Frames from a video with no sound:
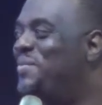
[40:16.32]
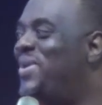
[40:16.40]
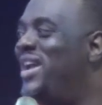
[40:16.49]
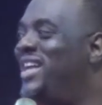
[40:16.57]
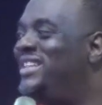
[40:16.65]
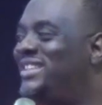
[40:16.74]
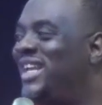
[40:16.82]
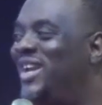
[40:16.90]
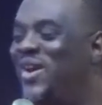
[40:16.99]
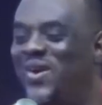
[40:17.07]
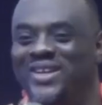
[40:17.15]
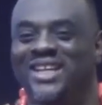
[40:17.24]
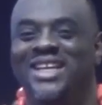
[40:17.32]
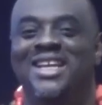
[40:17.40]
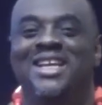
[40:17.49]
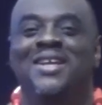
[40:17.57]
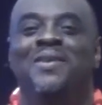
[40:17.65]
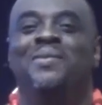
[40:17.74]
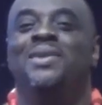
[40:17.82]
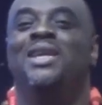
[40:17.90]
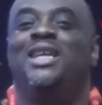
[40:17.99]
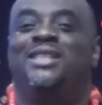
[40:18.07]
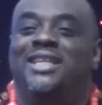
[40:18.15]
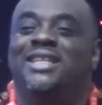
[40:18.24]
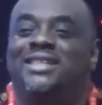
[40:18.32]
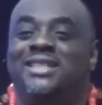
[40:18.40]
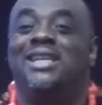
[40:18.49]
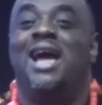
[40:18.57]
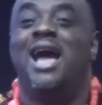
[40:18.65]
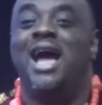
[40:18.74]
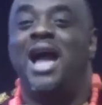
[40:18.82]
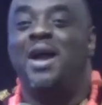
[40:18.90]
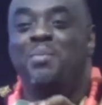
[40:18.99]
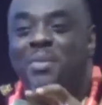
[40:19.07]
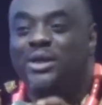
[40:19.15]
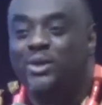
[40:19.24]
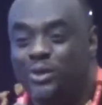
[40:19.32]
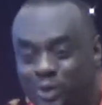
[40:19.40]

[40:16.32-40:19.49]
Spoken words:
Praise the Lord. You see this thing I made